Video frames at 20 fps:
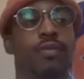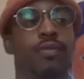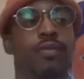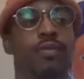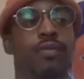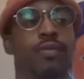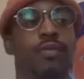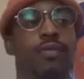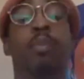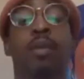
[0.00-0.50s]
I'm
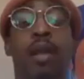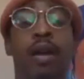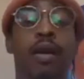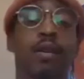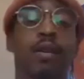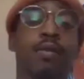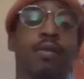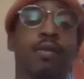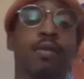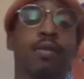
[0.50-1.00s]
not playing.
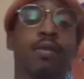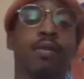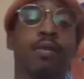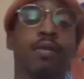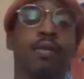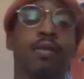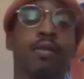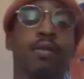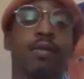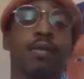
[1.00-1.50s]

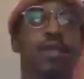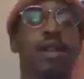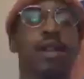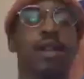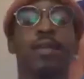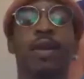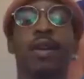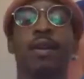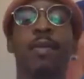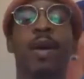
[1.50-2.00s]
I'm
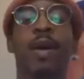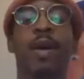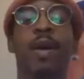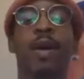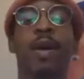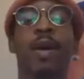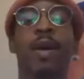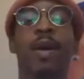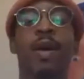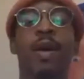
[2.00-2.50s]
here
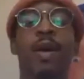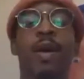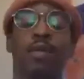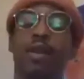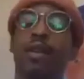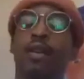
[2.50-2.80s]
making dope